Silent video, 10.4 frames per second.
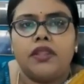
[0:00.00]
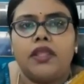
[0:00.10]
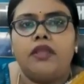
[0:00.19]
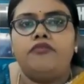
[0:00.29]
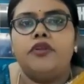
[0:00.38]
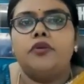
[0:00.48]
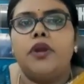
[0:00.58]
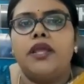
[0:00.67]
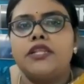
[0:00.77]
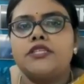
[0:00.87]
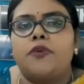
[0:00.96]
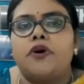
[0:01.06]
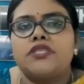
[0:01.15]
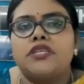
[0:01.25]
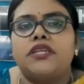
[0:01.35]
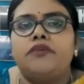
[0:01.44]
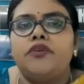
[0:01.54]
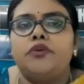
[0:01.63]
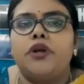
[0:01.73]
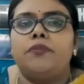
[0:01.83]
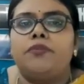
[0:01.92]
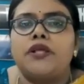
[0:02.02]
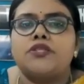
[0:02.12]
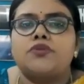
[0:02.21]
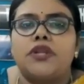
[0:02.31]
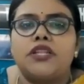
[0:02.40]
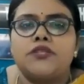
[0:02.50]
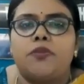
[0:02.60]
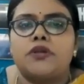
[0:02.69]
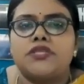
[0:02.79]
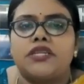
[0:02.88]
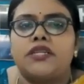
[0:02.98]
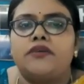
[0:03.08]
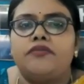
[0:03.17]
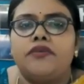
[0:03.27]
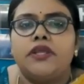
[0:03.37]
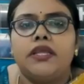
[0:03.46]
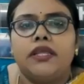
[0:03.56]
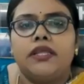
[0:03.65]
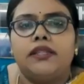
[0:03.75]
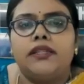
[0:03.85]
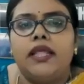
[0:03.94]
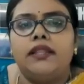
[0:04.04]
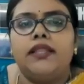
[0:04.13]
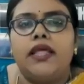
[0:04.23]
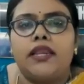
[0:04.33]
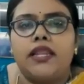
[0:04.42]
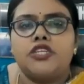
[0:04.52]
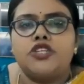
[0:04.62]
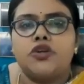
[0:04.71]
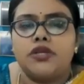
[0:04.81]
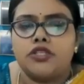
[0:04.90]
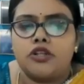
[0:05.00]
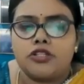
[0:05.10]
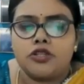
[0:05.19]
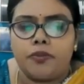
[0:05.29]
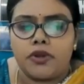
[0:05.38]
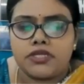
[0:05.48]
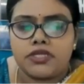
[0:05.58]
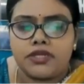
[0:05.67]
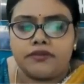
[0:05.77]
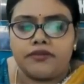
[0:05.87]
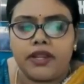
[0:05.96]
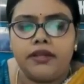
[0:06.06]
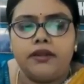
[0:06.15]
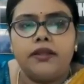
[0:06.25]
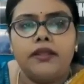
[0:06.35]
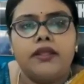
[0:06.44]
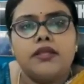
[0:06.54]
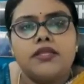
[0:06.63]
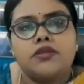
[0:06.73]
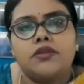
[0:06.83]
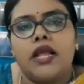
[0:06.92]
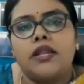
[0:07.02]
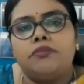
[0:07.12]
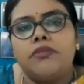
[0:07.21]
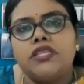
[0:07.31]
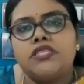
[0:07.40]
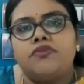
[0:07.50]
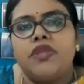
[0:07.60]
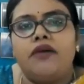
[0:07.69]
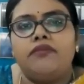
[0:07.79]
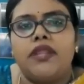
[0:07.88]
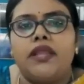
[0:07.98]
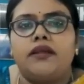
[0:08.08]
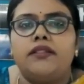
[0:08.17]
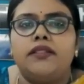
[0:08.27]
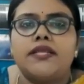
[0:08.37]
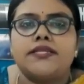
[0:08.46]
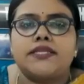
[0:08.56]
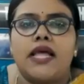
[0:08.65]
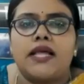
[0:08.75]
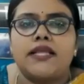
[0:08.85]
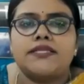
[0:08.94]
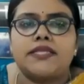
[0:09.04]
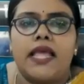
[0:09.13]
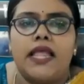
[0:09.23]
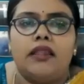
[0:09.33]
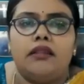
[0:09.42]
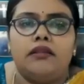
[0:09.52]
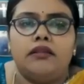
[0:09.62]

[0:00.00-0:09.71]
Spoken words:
If un is positive, un plus 1 is positive, then their ratio is also positive, right? So that means we have taken this as L